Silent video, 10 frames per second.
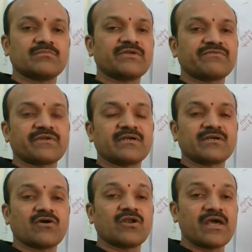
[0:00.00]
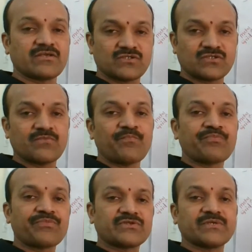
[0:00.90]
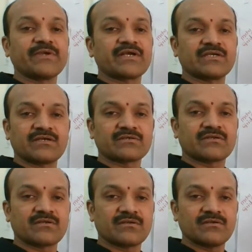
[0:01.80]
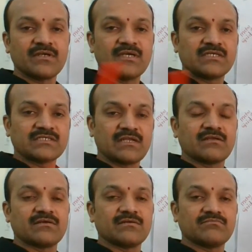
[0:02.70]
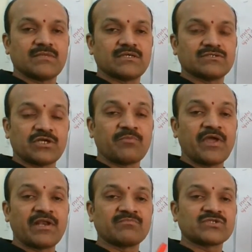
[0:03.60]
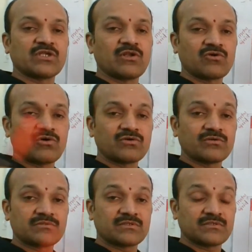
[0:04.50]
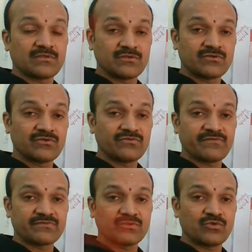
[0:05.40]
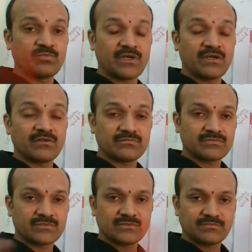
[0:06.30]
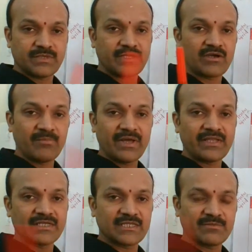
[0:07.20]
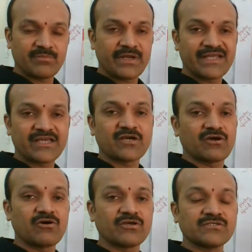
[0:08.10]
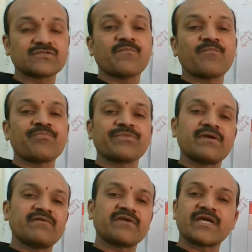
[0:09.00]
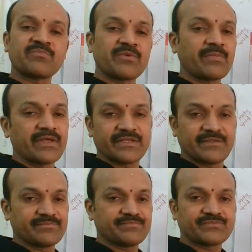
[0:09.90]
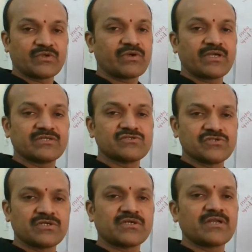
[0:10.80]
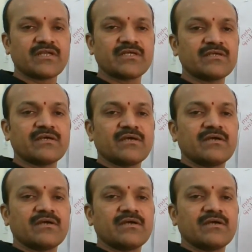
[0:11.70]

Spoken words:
different alloys, semiconductor, germanium, silicon, third to fifth group by combining them, by taking alloys, we can prepare them. Okay, generally